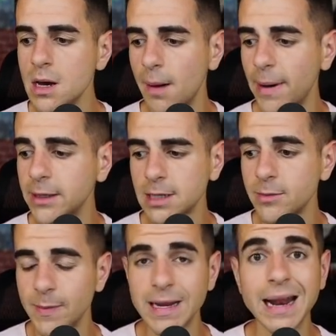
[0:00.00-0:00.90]
Michael
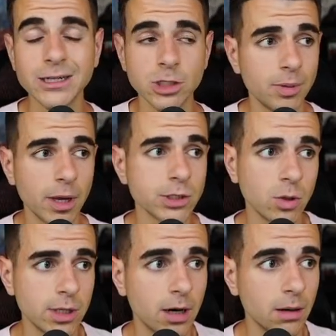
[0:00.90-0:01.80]
Thomas might not actually play this
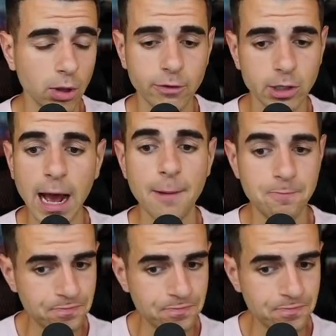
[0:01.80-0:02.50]
whole year, believe it or not.